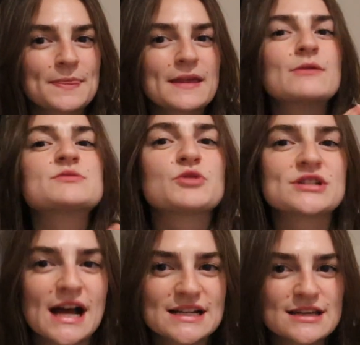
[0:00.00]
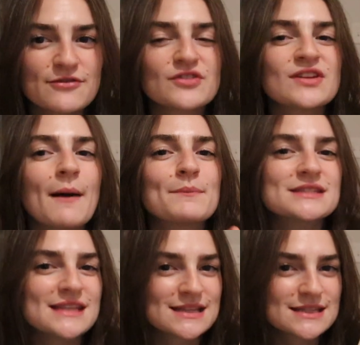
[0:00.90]
He was protective, not
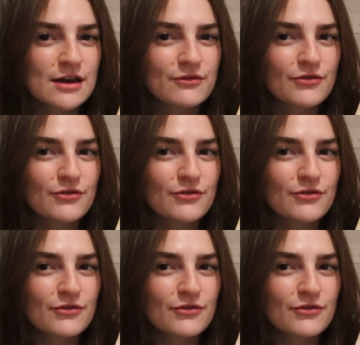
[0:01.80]
possessive,